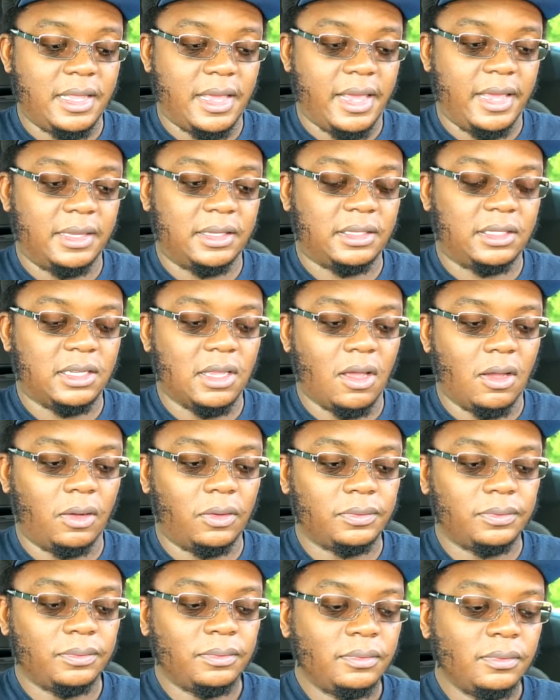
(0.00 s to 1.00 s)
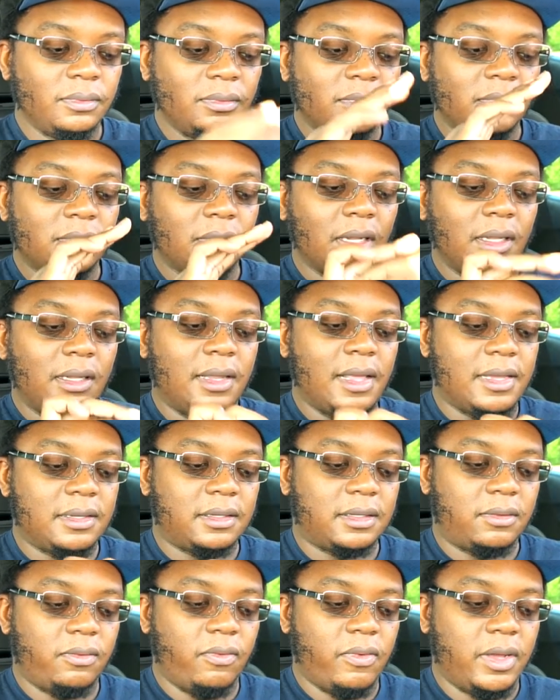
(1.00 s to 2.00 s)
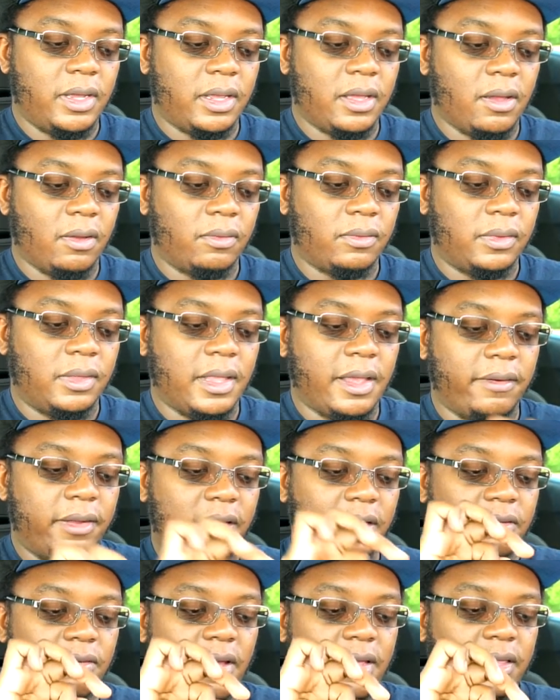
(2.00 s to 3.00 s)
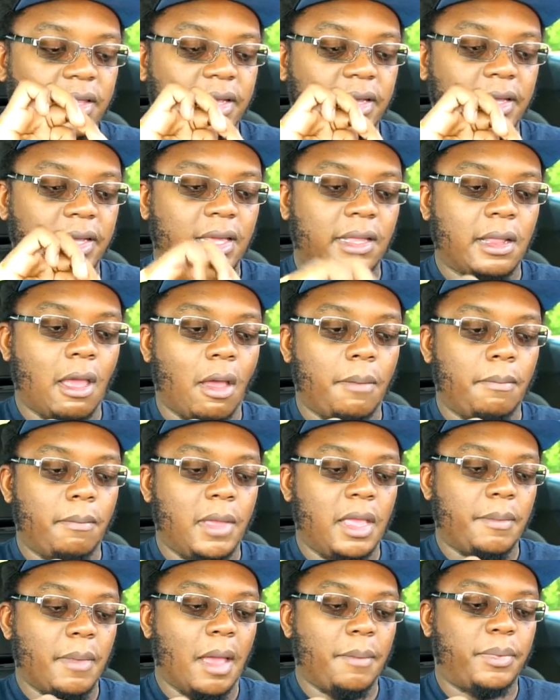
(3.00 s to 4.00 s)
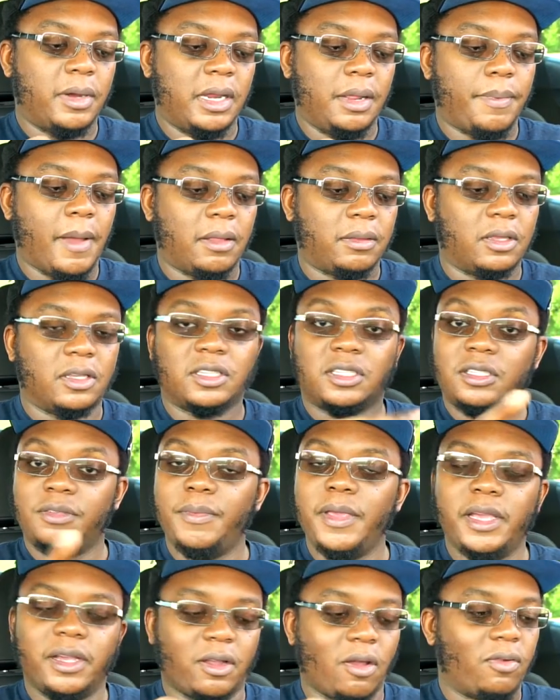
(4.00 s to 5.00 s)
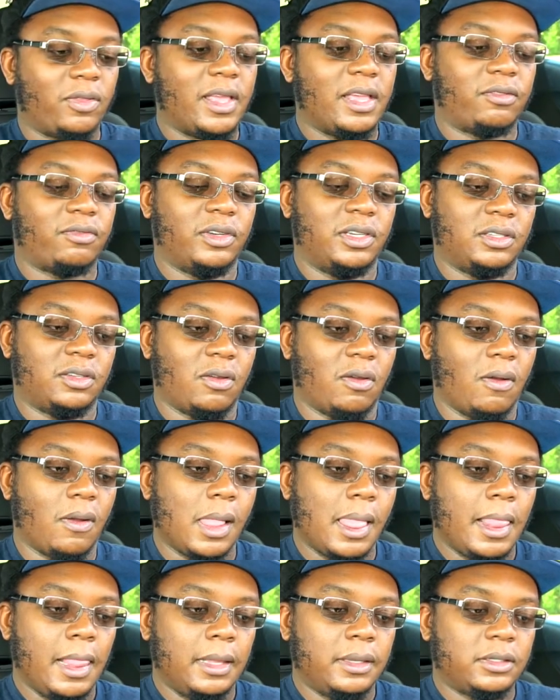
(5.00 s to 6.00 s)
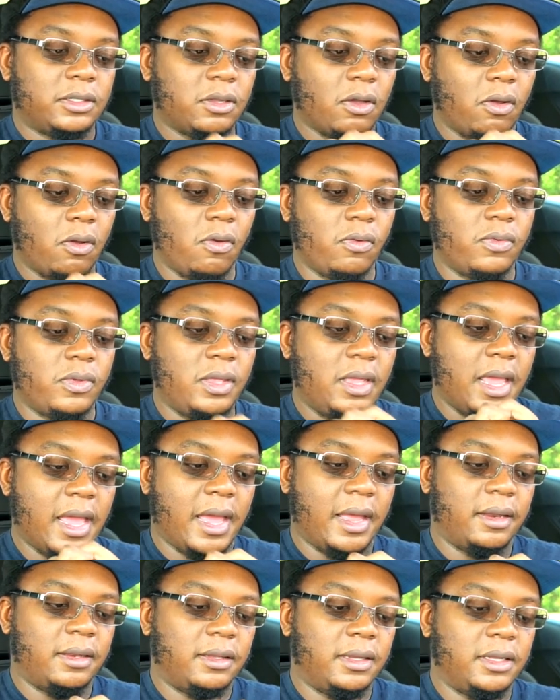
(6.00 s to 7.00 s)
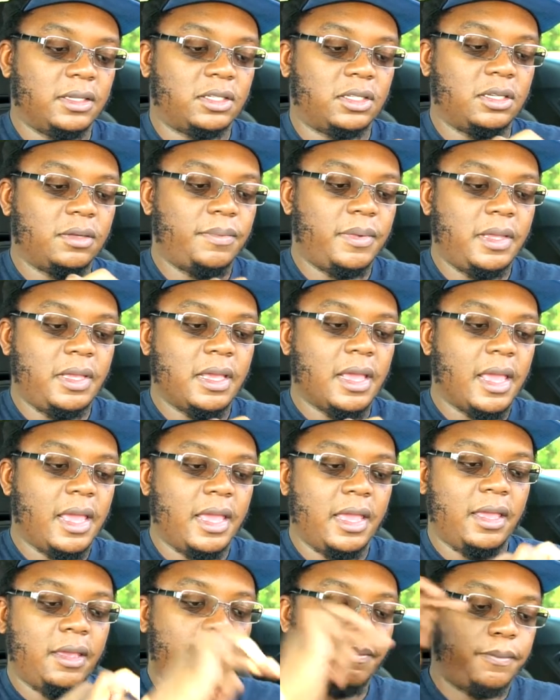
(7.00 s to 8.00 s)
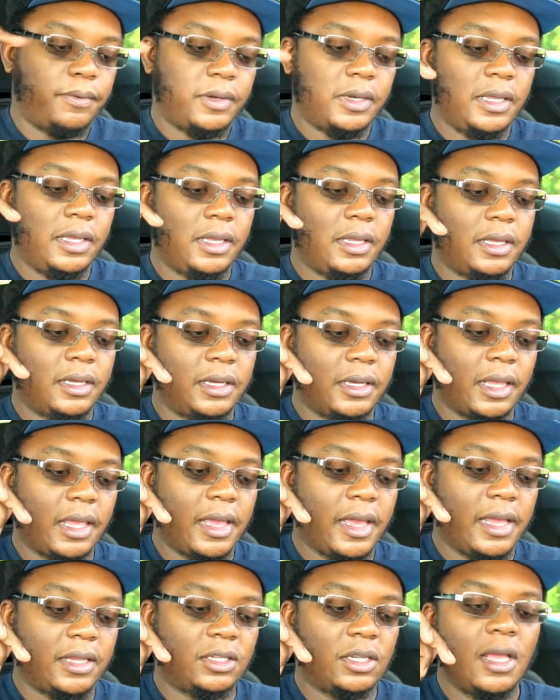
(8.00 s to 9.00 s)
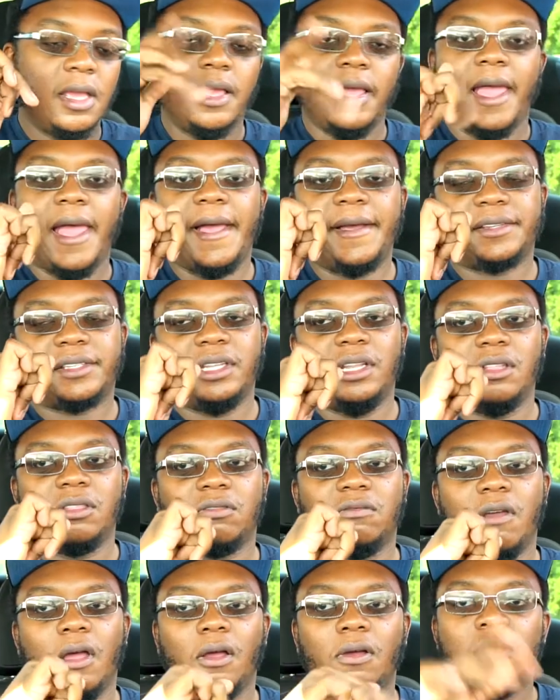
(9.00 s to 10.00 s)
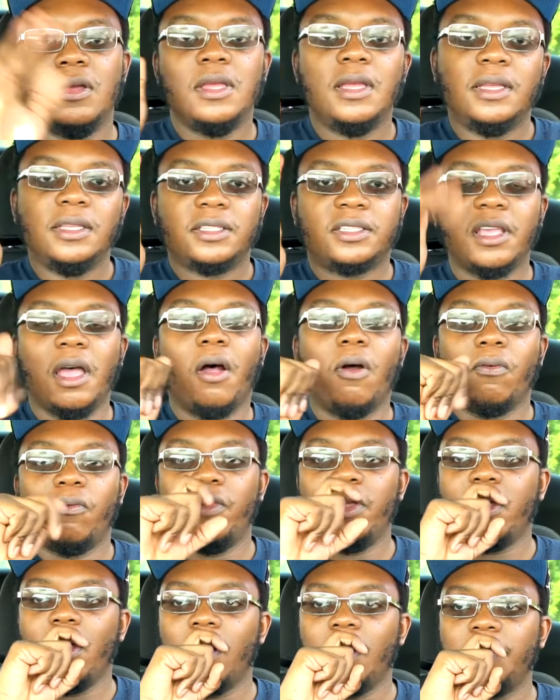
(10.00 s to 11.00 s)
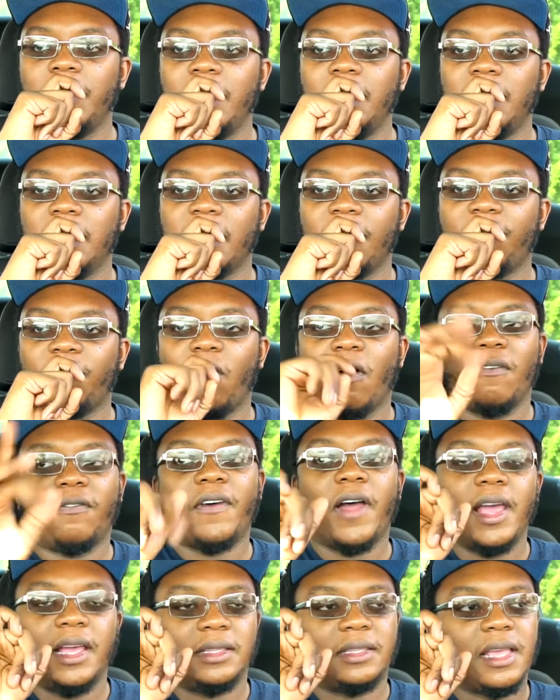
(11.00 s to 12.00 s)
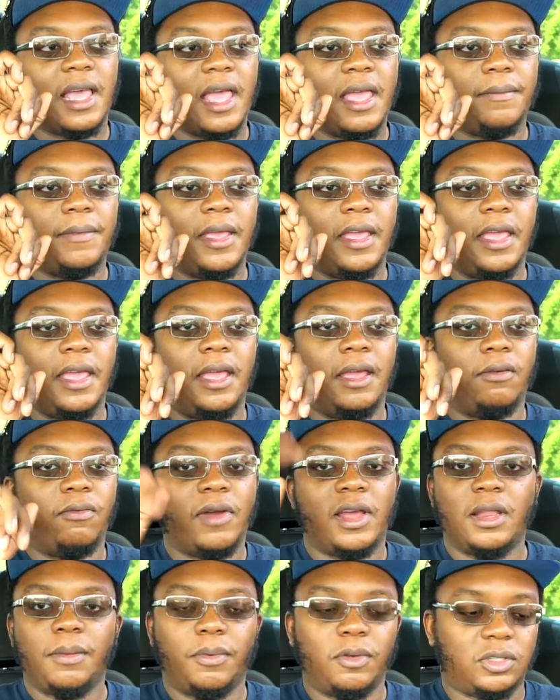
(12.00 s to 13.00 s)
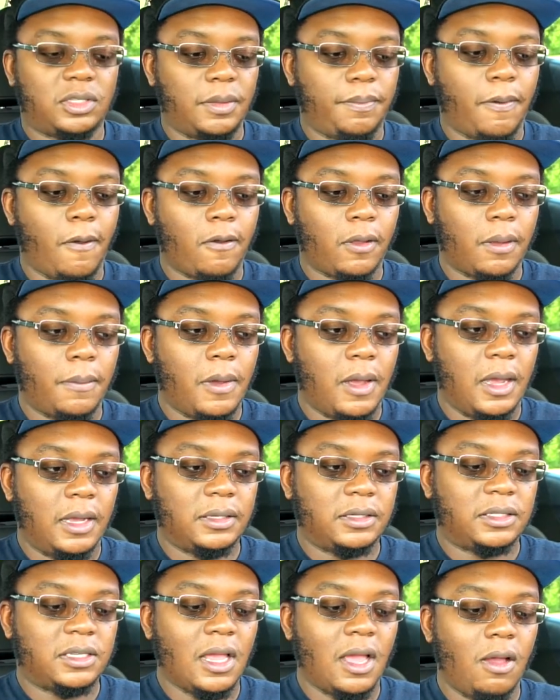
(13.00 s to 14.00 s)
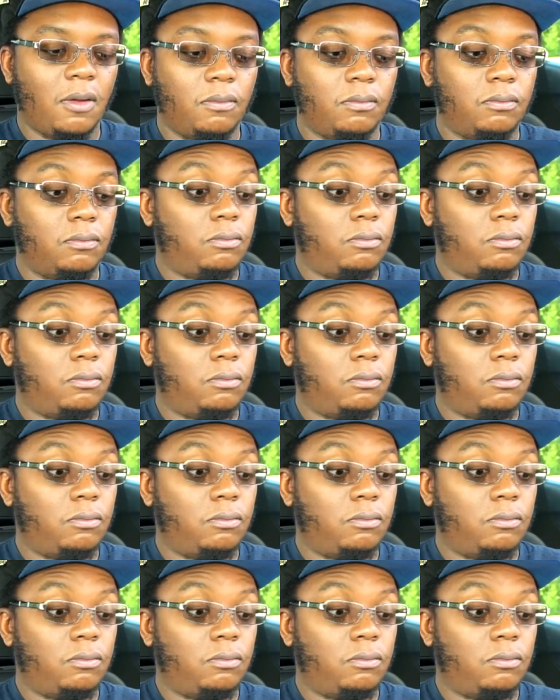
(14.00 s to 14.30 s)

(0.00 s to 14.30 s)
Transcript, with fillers: that. So, let's, where it go? There it is right there. And, and my buddy popped a Smeargle. That's what it's called. So, yeah, this should be a pretty good catch. Excellent throw. So we're going to be looking for a fire type and weather boosted Pokemon. So